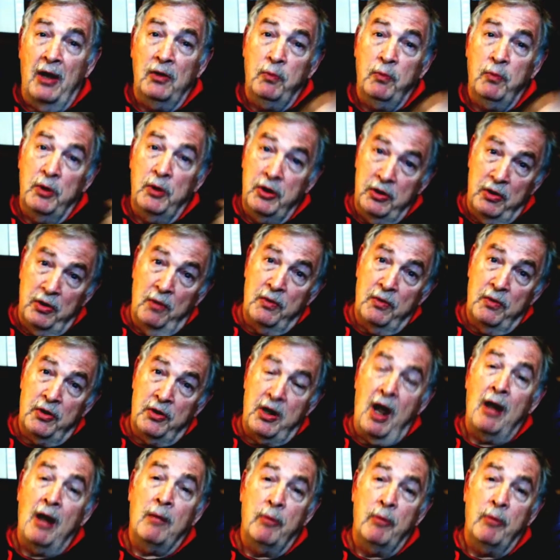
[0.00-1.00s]
which is on
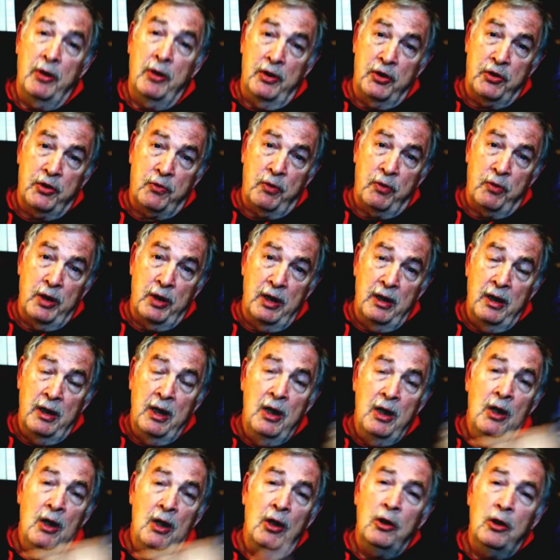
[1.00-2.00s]
Stockbridge Street,
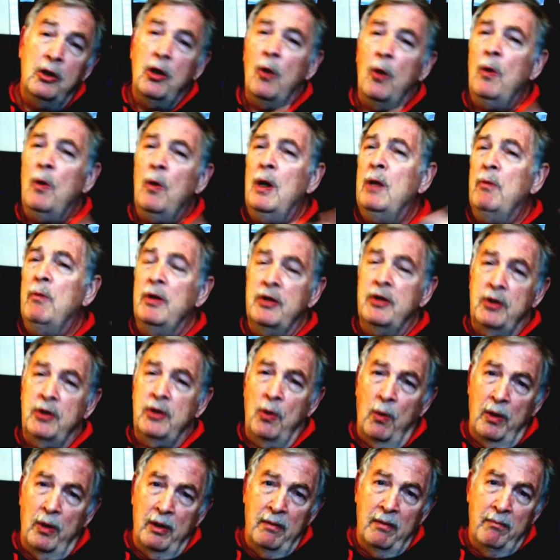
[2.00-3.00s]
totally
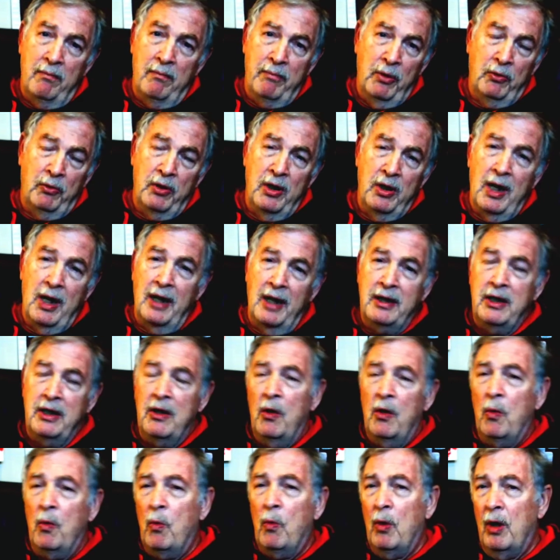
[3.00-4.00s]
restored it, built in
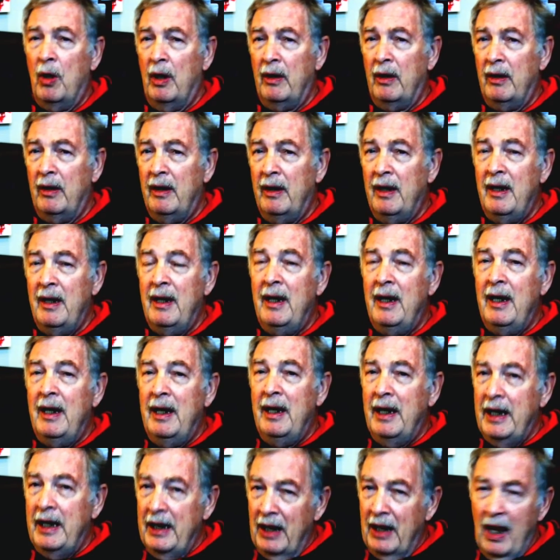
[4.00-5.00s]
1901.
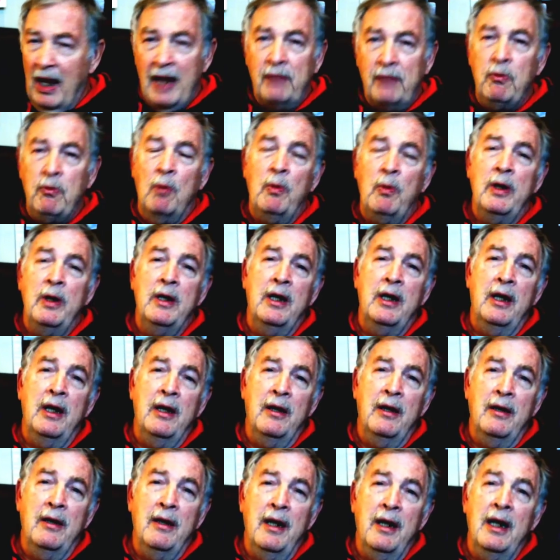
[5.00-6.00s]
He liked what we
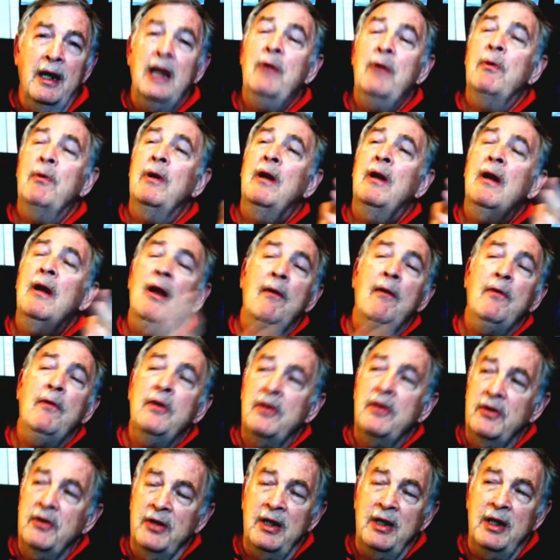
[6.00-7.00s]
did, and he would love to
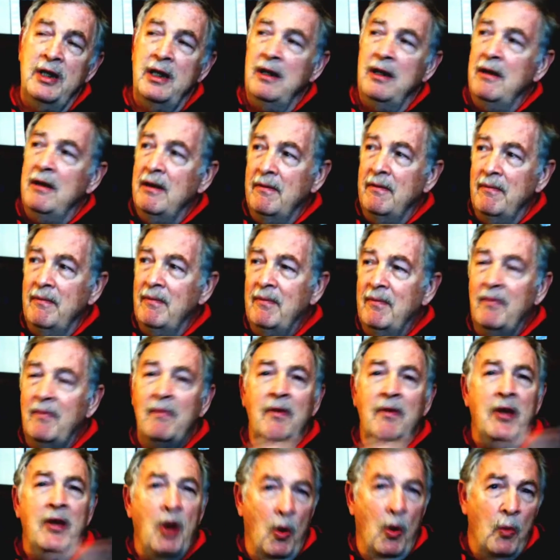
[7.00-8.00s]
see
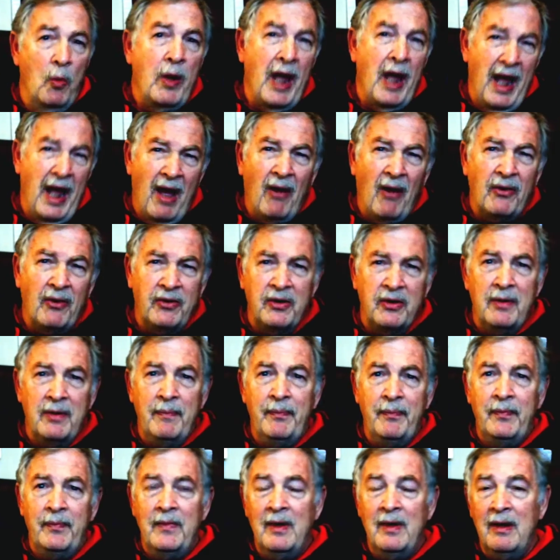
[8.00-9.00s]
the old house
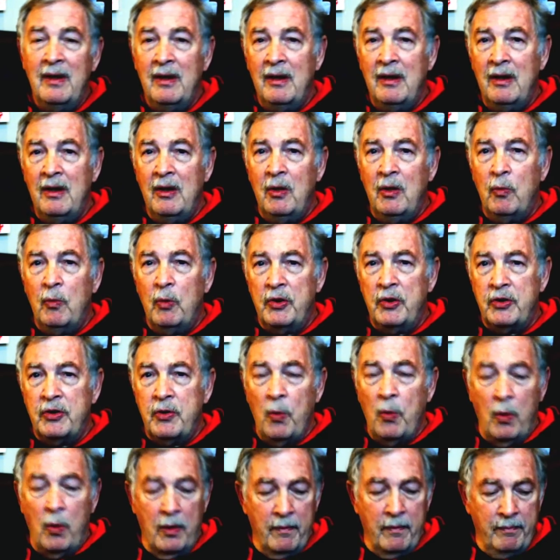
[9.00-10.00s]

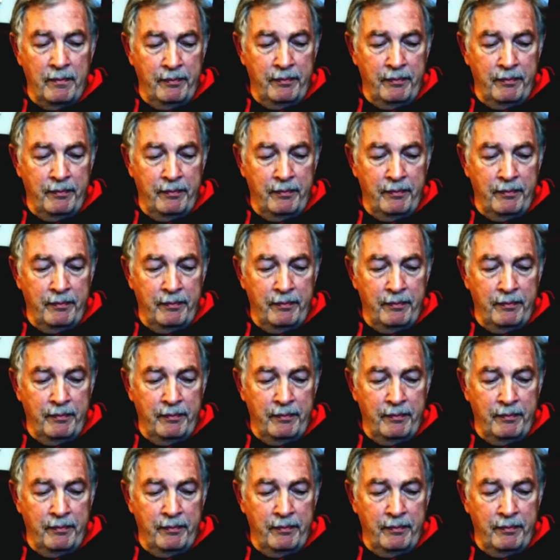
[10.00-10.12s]
restored.